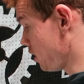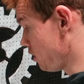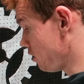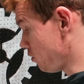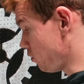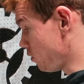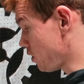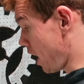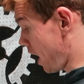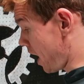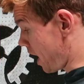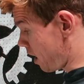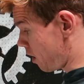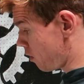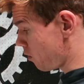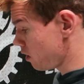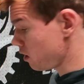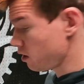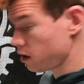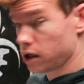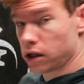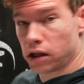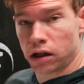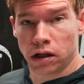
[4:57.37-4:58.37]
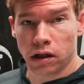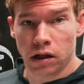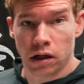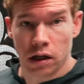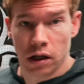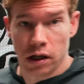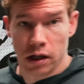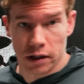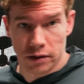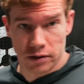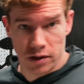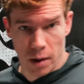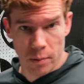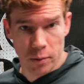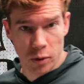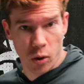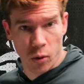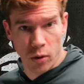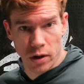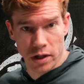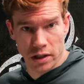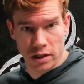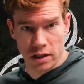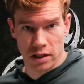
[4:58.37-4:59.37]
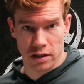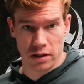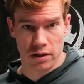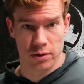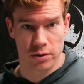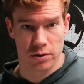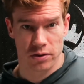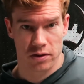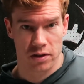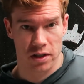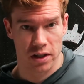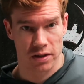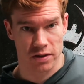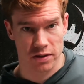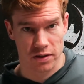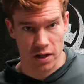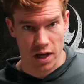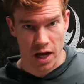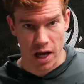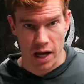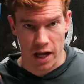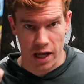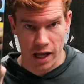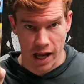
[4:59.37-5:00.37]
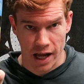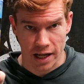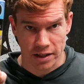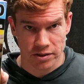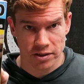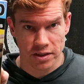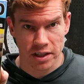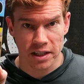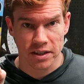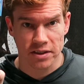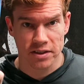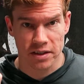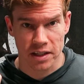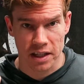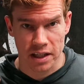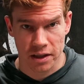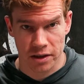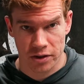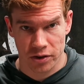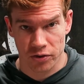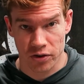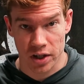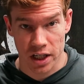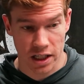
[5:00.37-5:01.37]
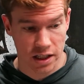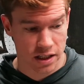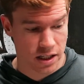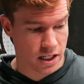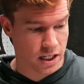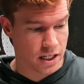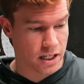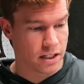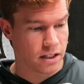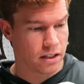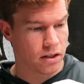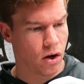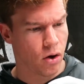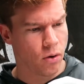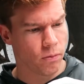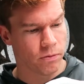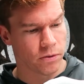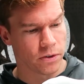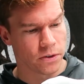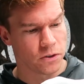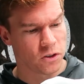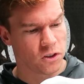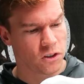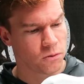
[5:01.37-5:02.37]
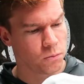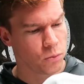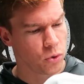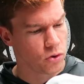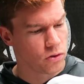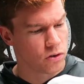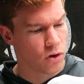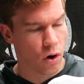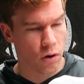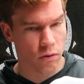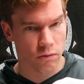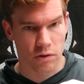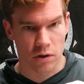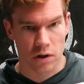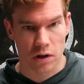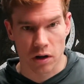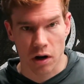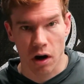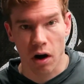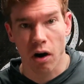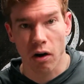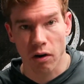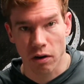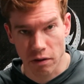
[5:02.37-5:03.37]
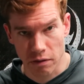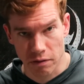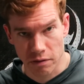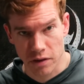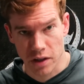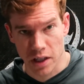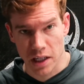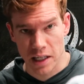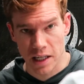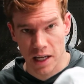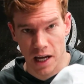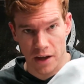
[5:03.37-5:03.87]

gonna do now is is I'm going to use this XTC 3D to hopefully smooth over all of the